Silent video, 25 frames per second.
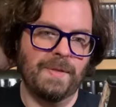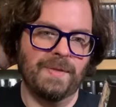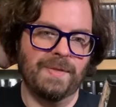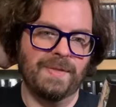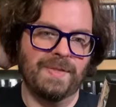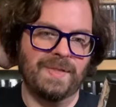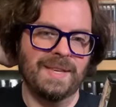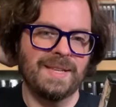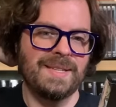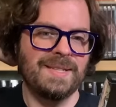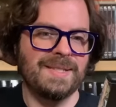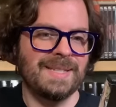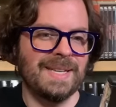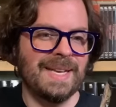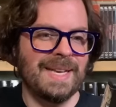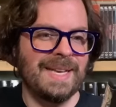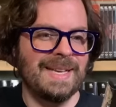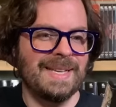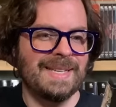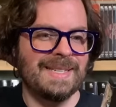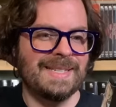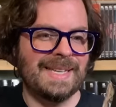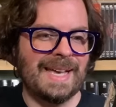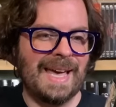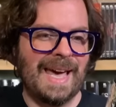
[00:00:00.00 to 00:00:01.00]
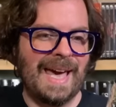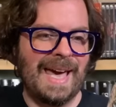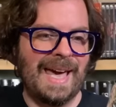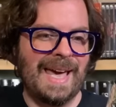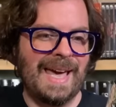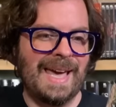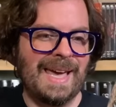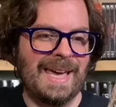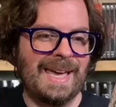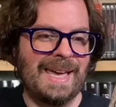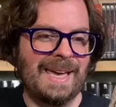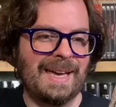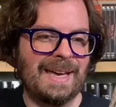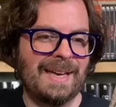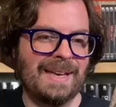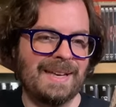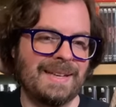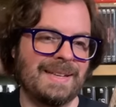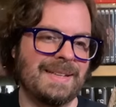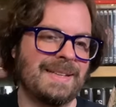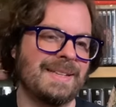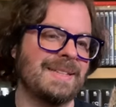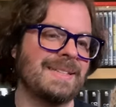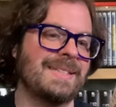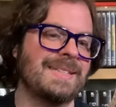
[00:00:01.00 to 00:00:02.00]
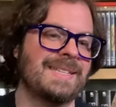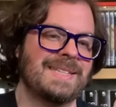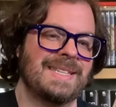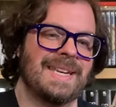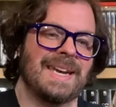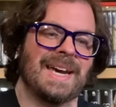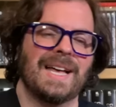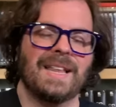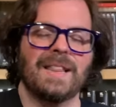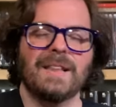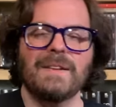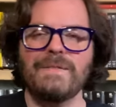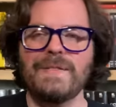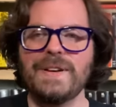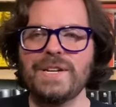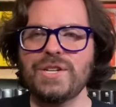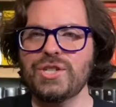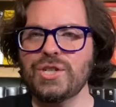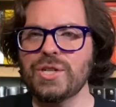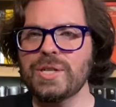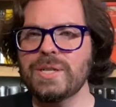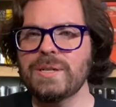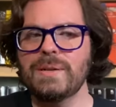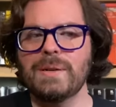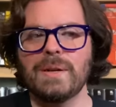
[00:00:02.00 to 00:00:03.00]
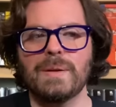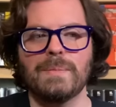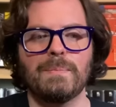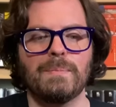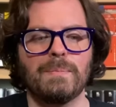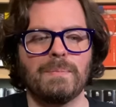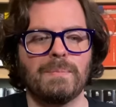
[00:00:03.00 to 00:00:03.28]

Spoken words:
This is a television